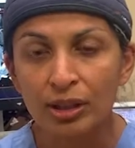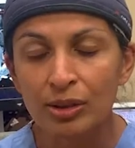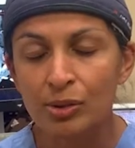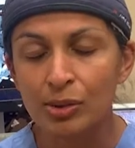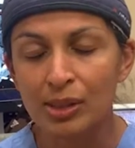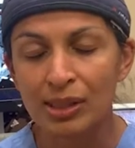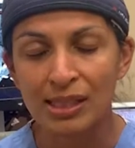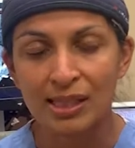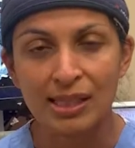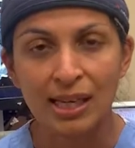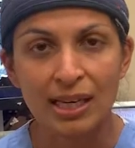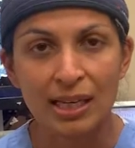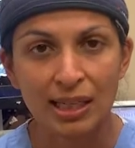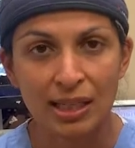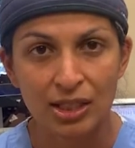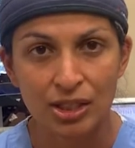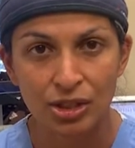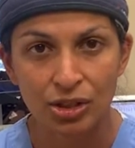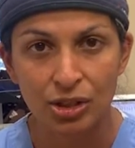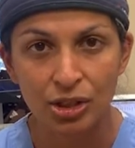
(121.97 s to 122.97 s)
it was extending
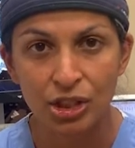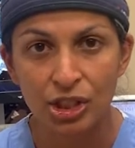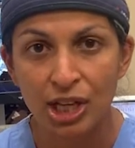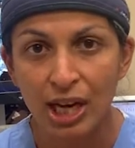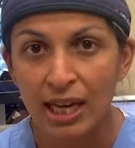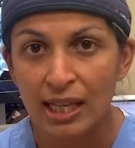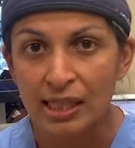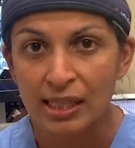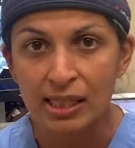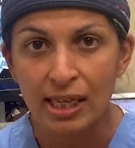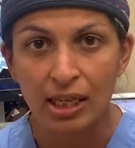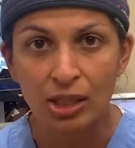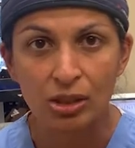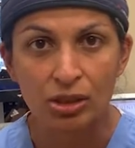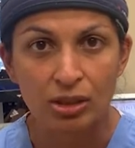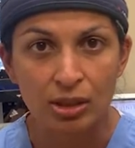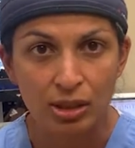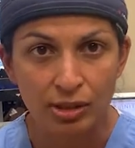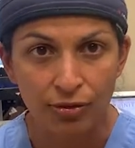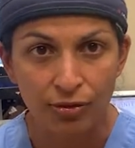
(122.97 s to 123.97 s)
into her chest, I
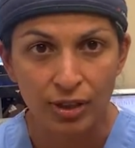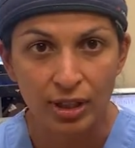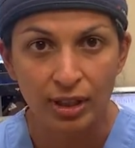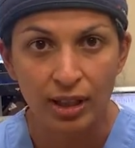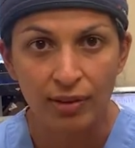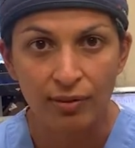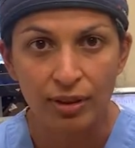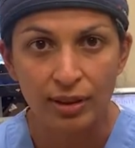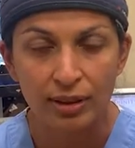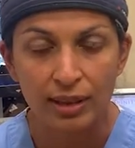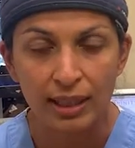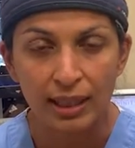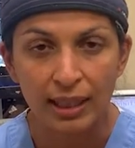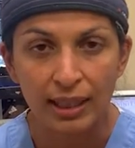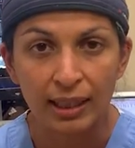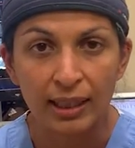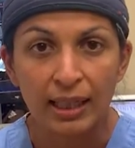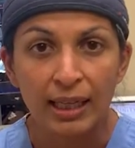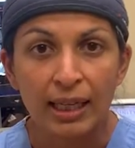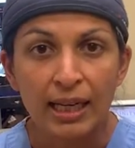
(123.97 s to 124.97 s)
couldn't feel
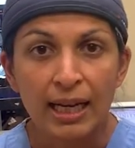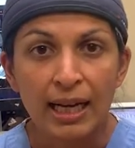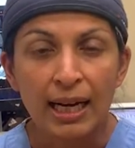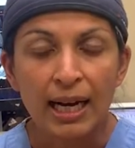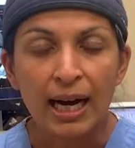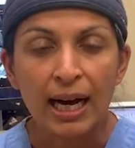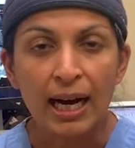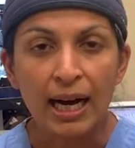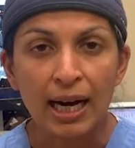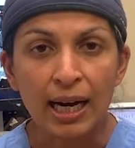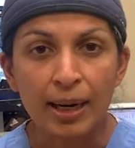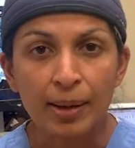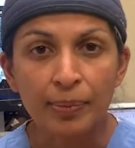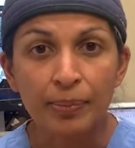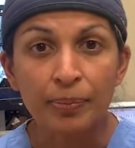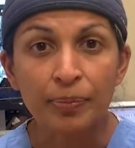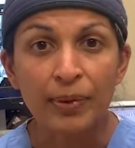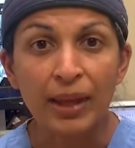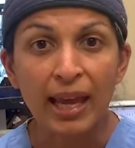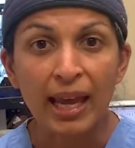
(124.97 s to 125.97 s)
everything,
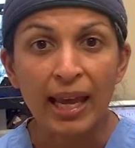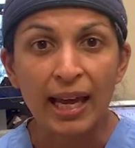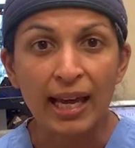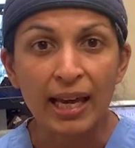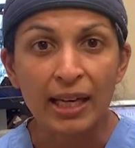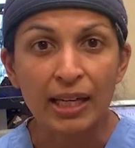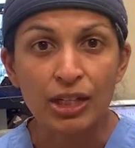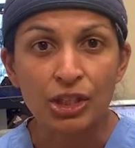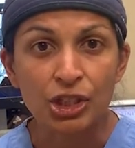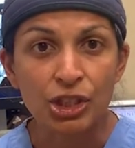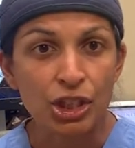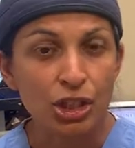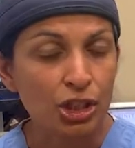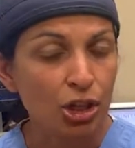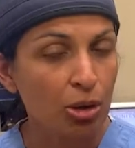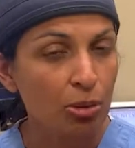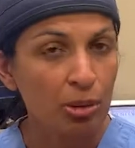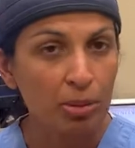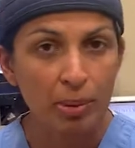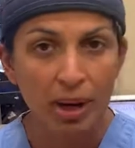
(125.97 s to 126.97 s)
and she
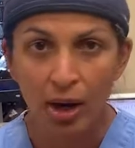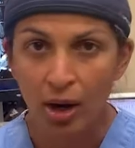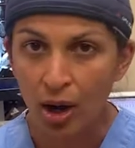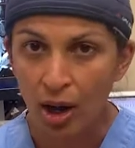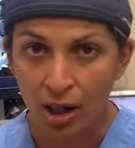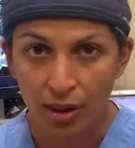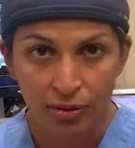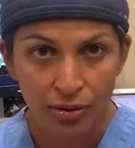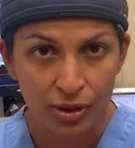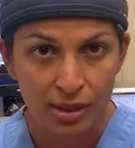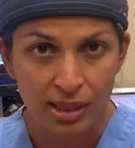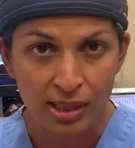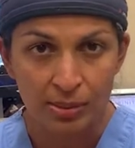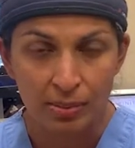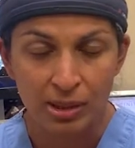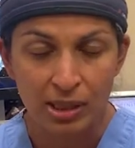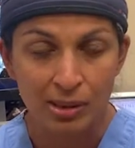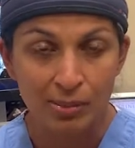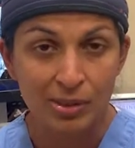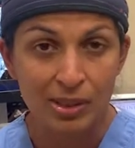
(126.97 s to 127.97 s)
told me about all of her
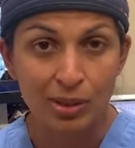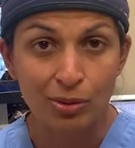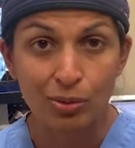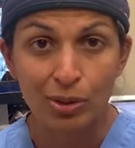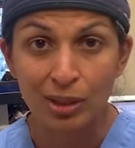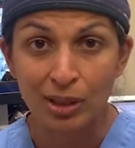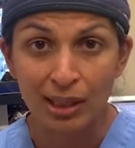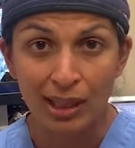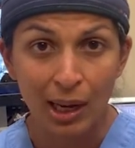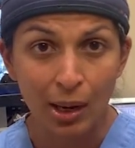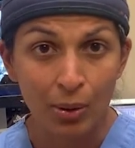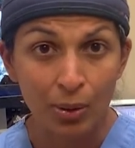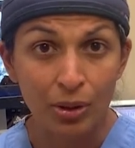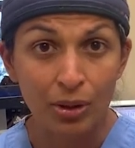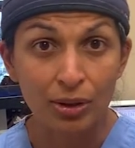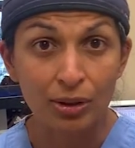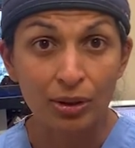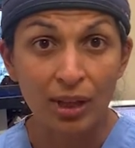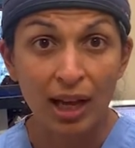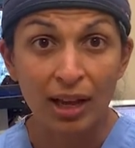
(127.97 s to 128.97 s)
symptoms and really how
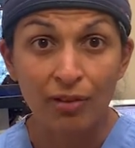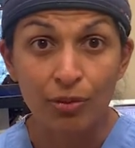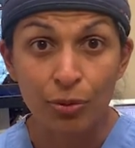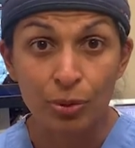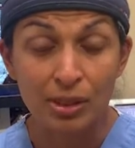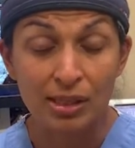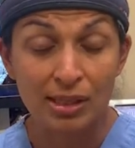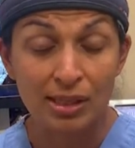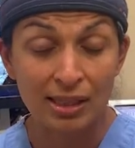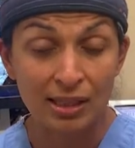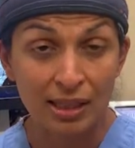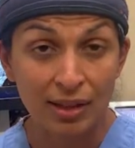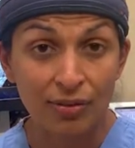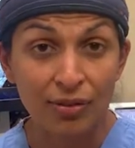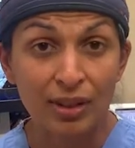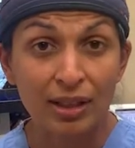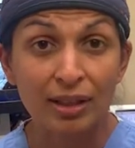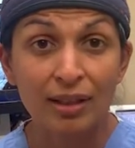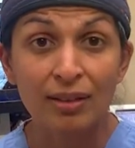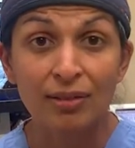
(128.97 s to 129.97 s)
her life was
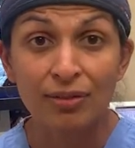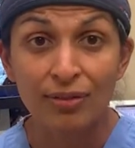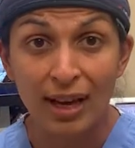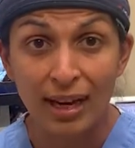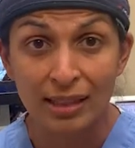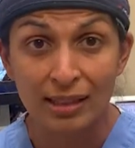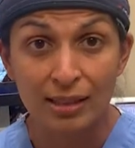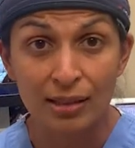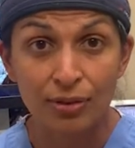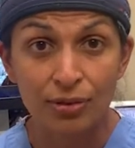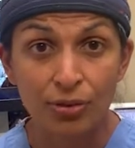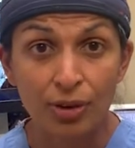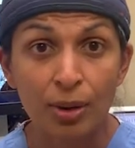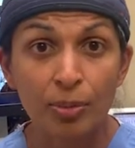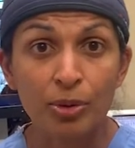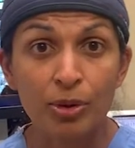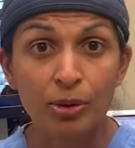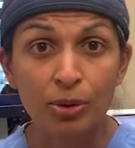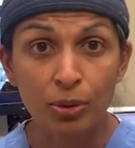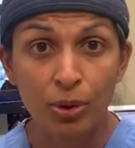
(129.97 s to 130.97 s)
significantly affected
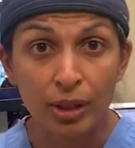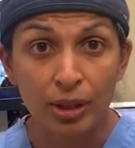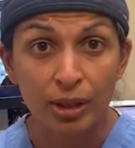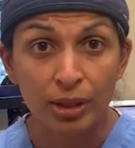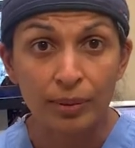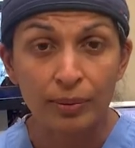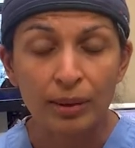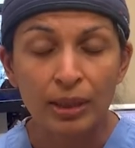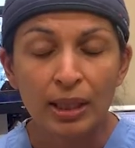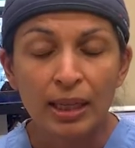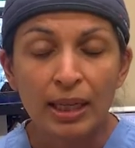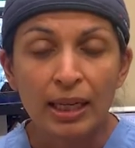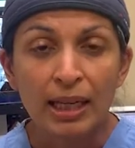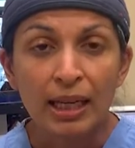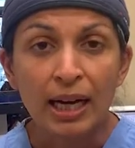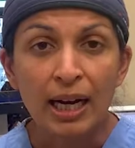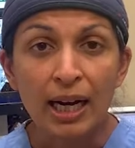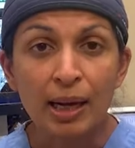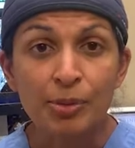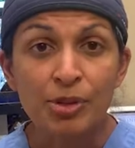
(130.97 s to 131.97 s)
from her goiter.
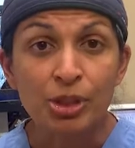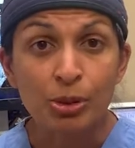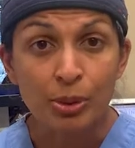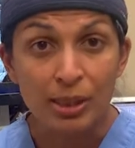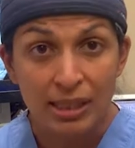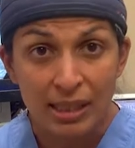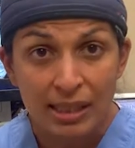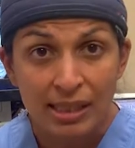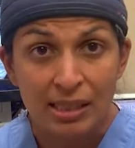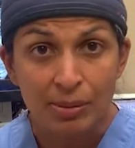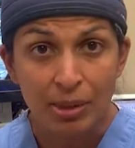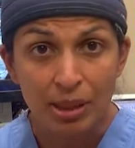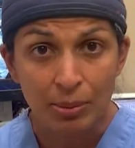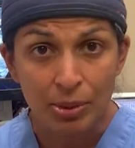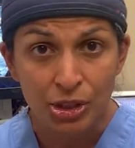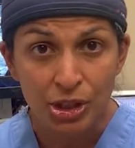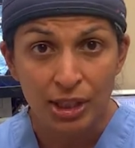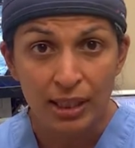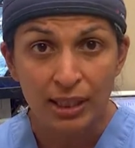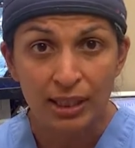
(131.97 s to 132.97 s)
So we did some
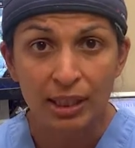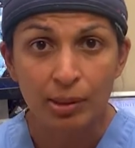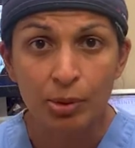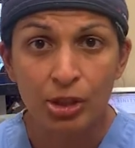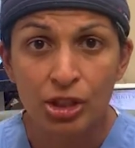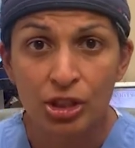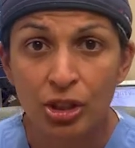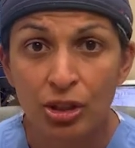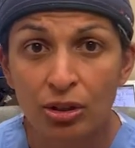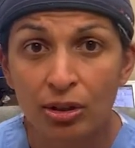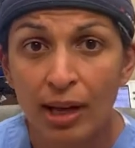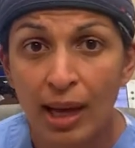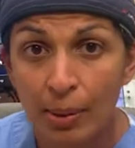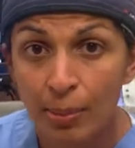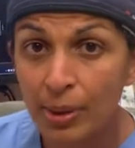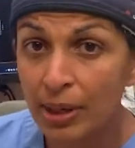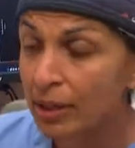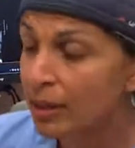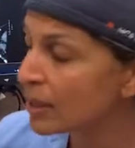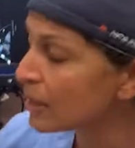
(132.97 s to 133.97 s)
imaging, let me show you how
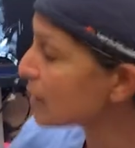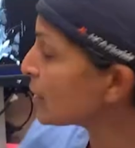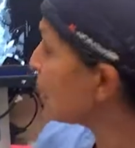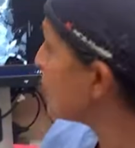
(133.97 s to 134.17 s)
big this